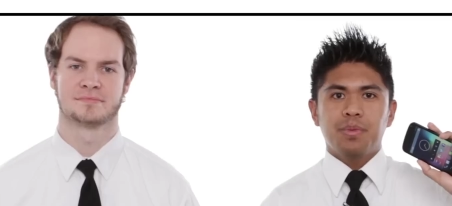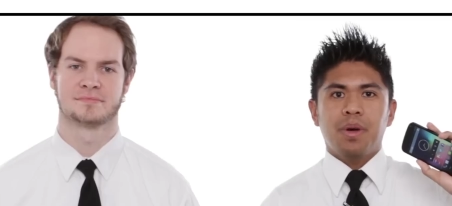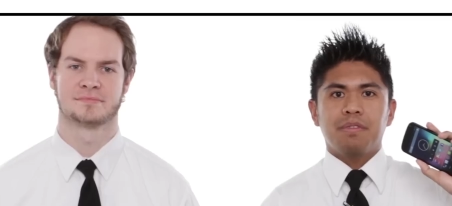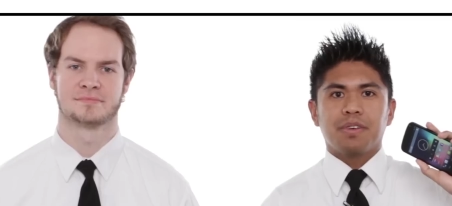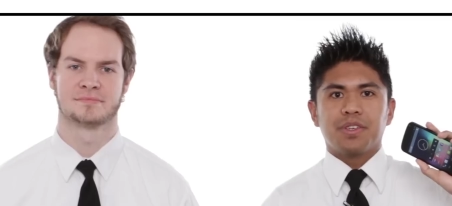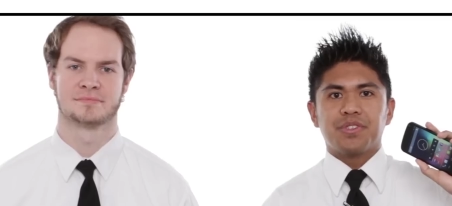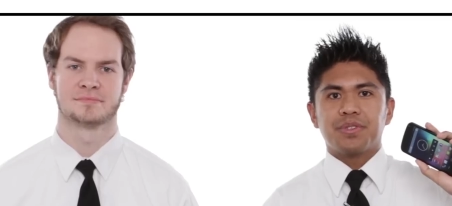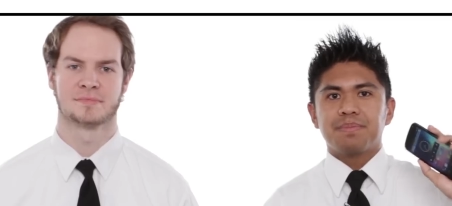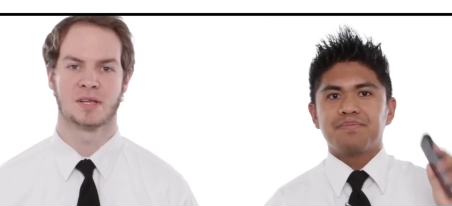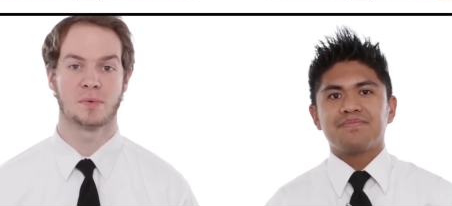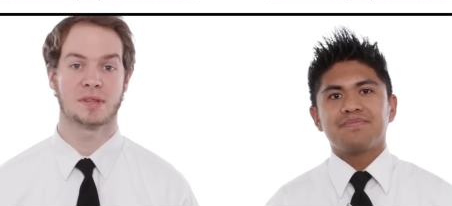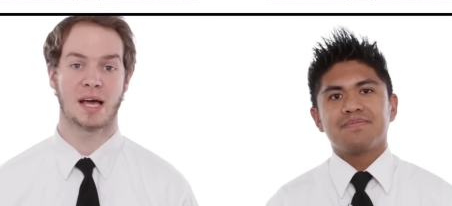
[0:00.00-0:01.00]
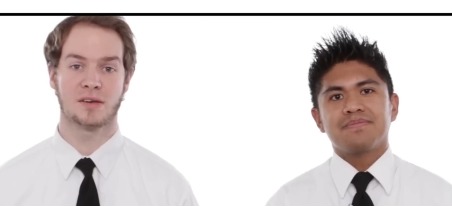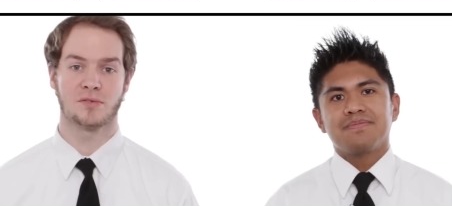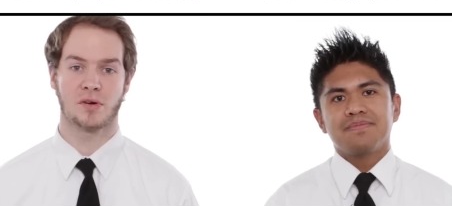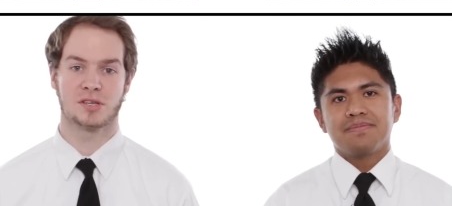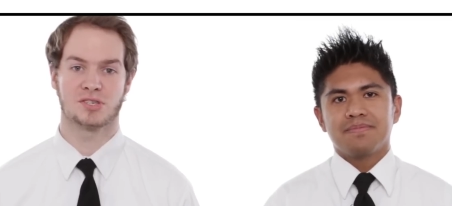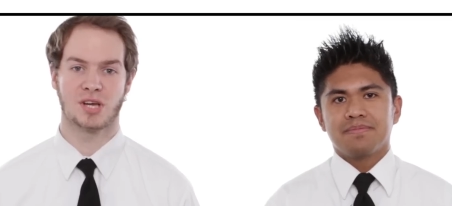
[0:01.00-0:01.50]
Speaker 1: smartphones.
Speaker 2: With
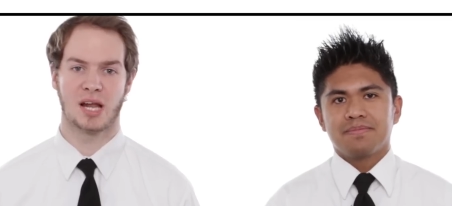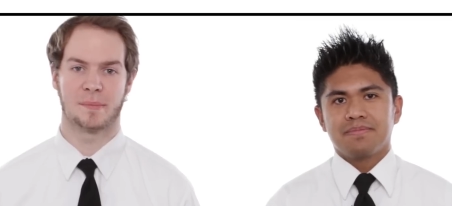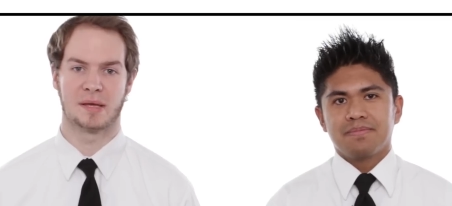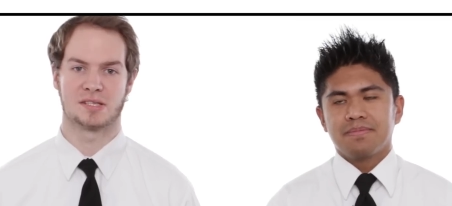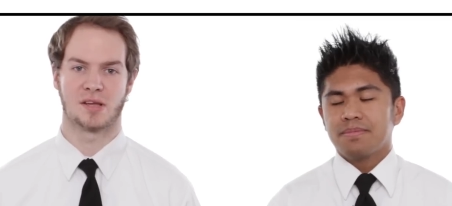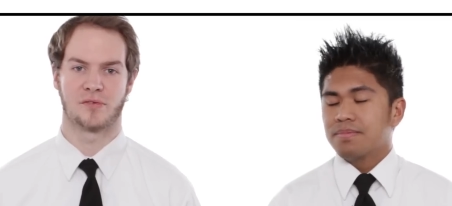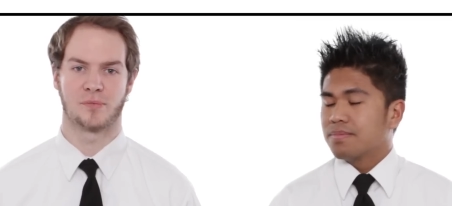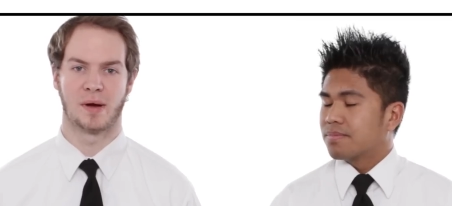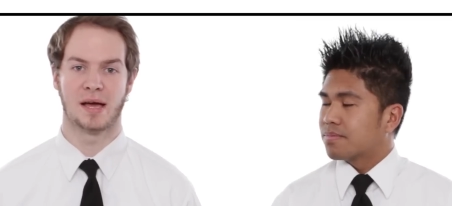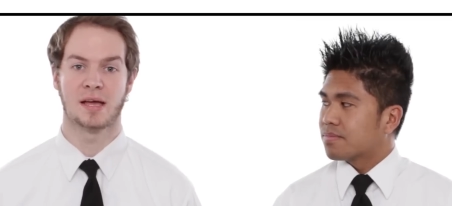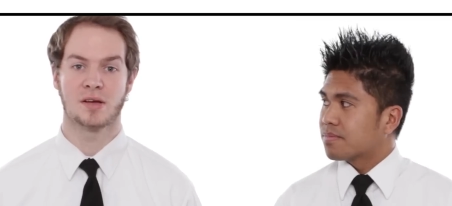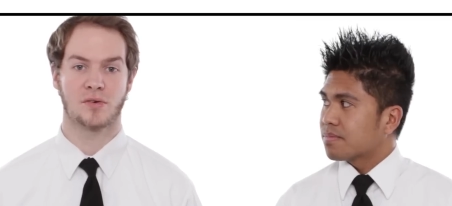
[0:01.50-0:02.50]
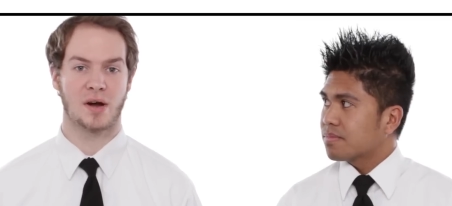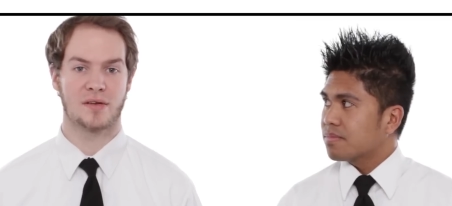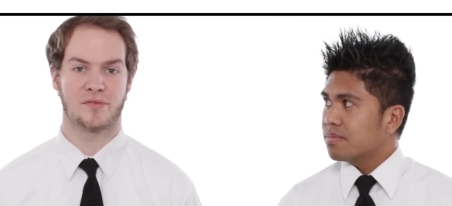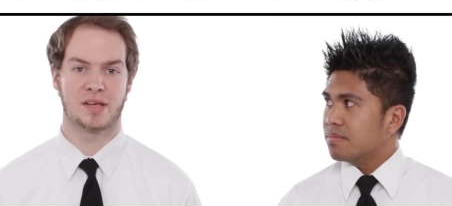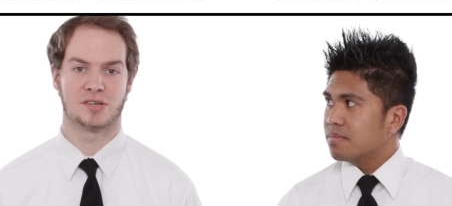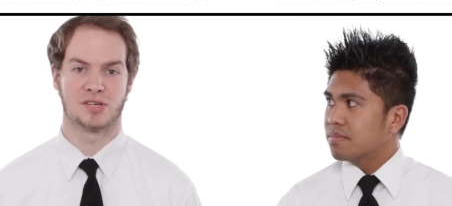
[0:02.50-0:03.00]
Android's Jelly Bean software,
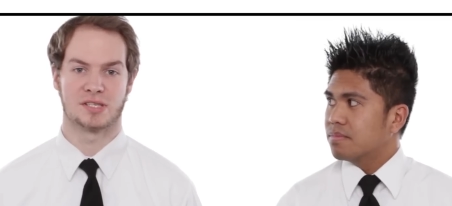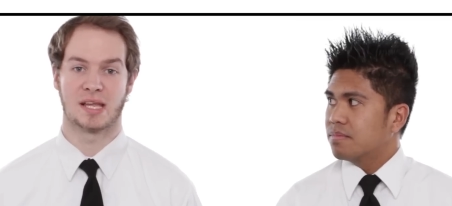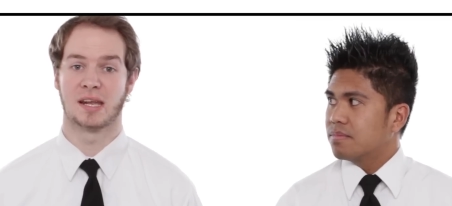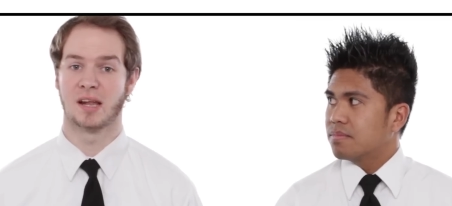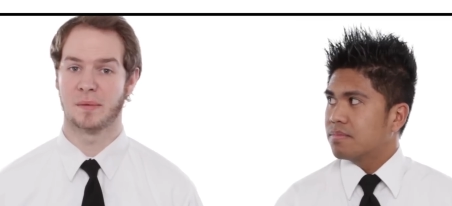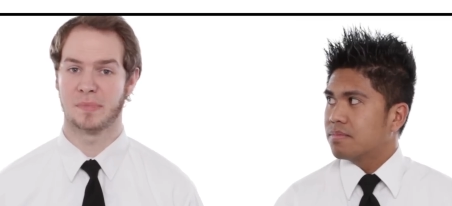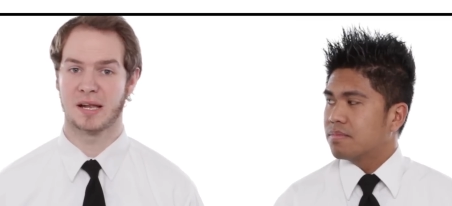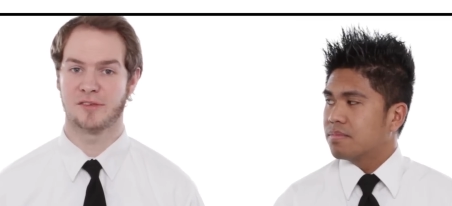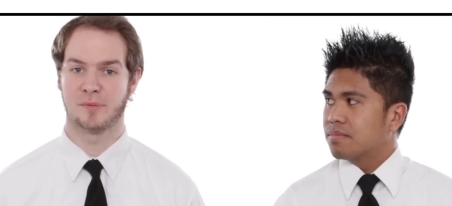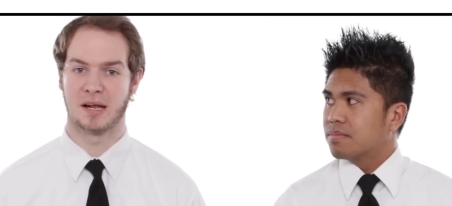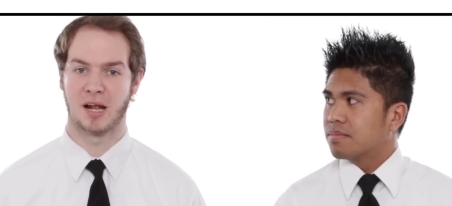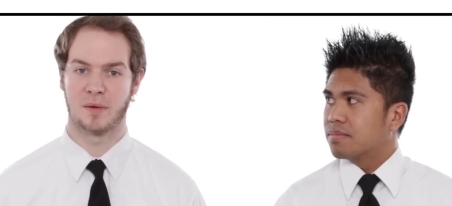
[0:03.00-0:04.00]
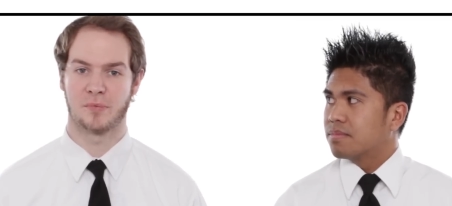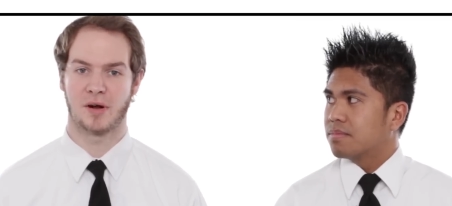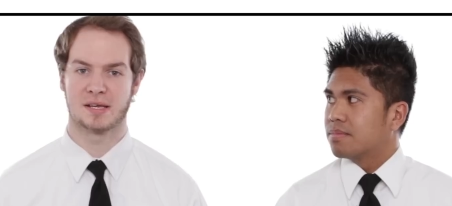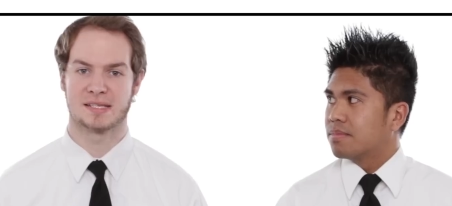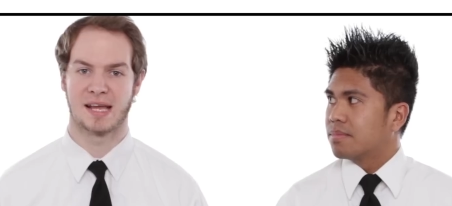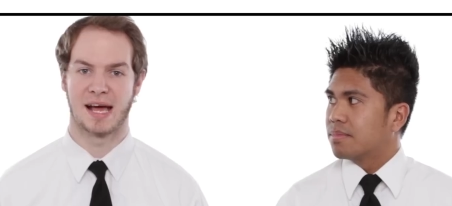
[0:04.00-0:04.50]
great features and an unbelievably low
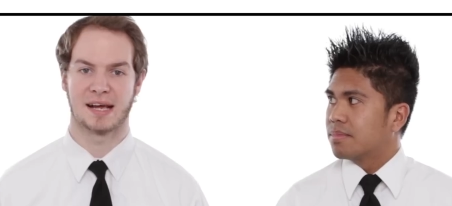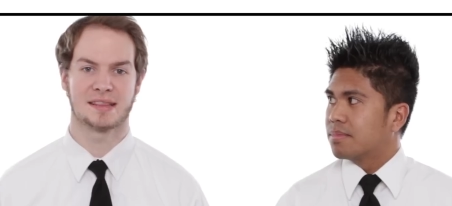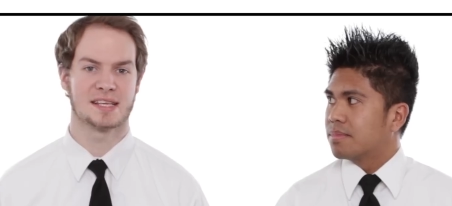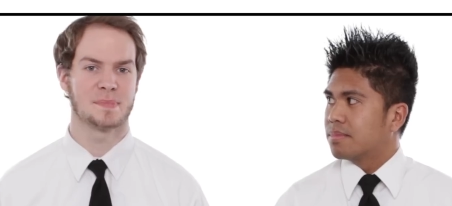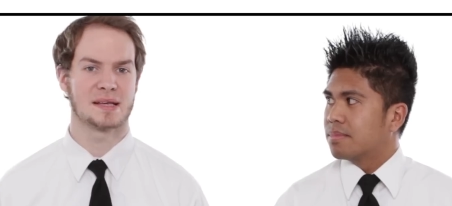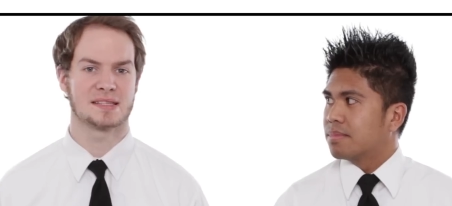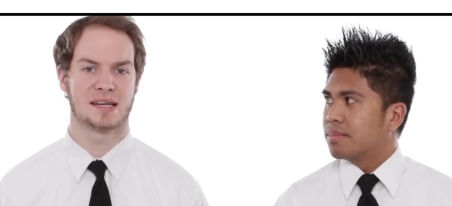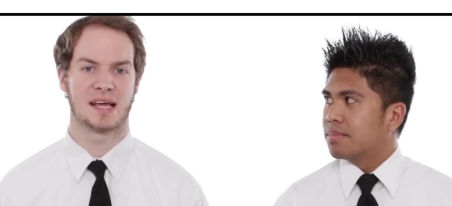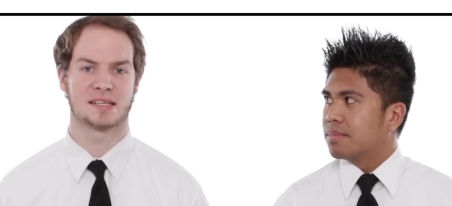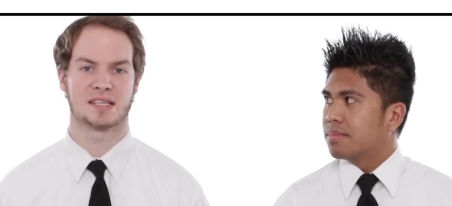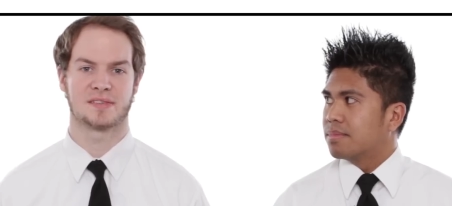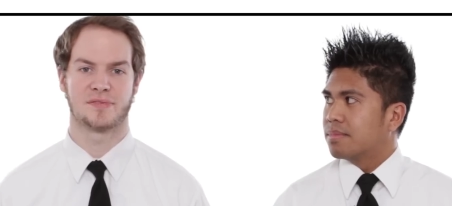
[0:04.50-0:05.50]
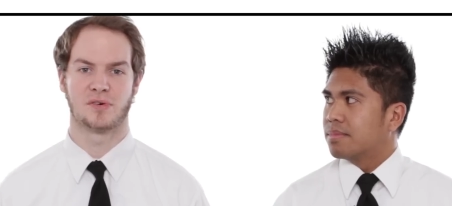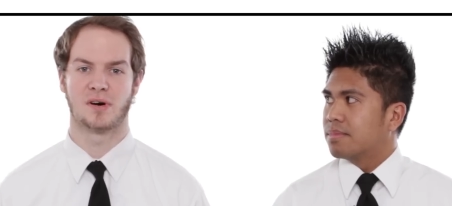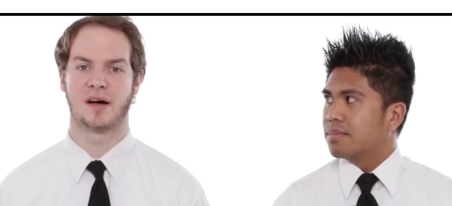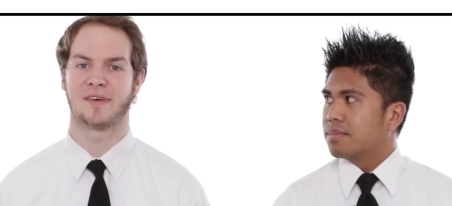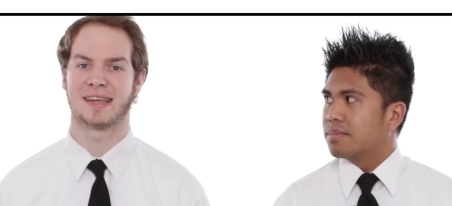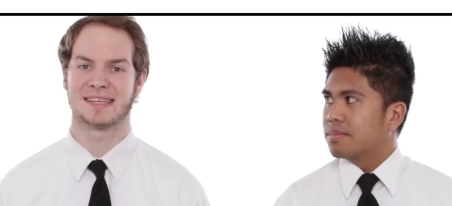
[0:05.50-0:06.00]
price tag, this makes the Nexus 4
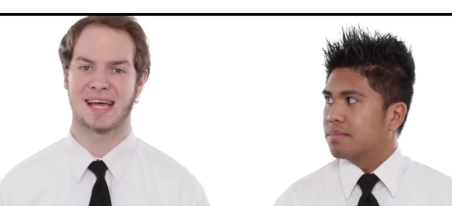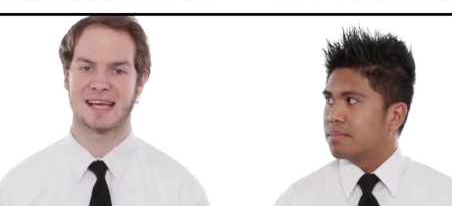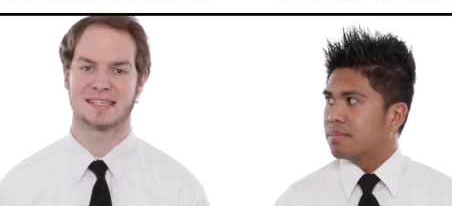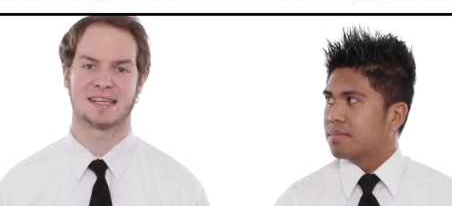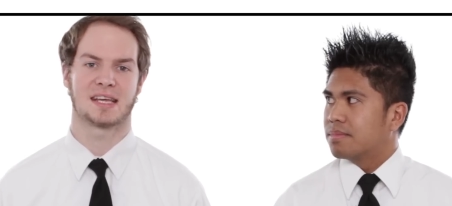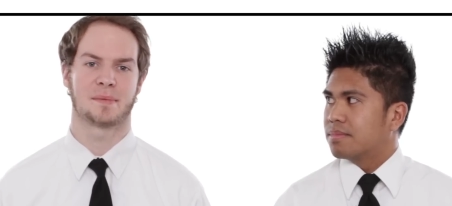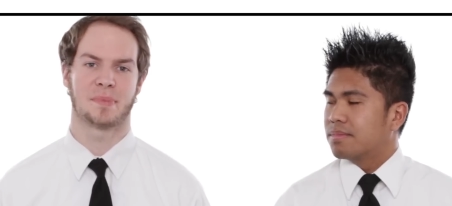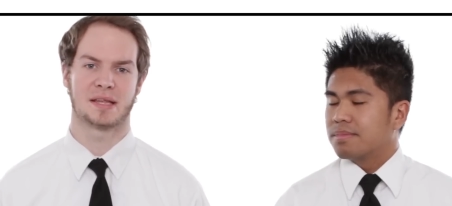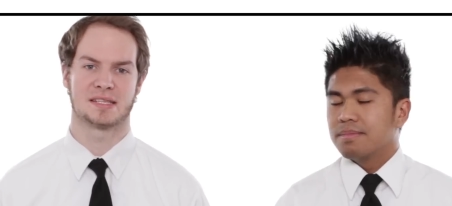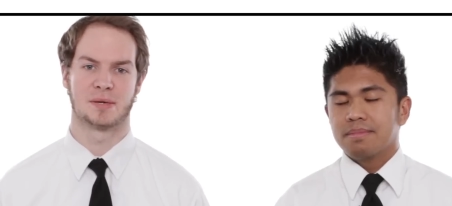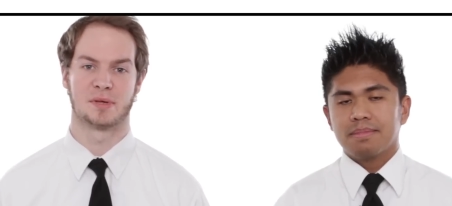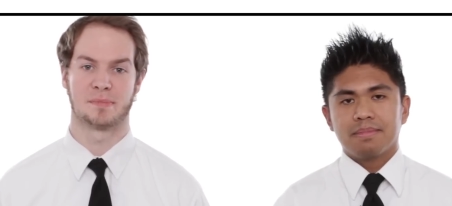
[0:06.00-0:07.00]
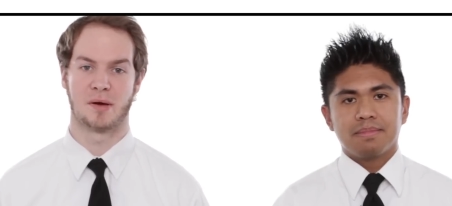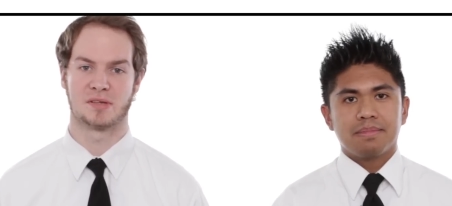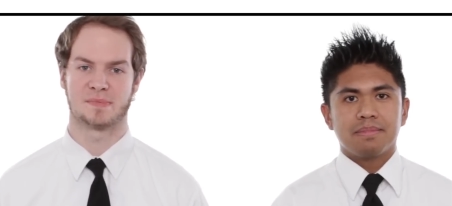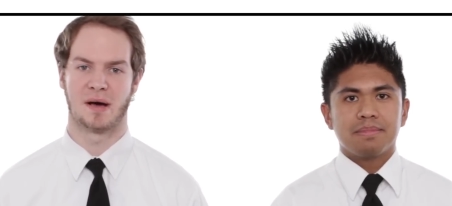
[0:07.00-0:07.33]
a fantastic competitor with most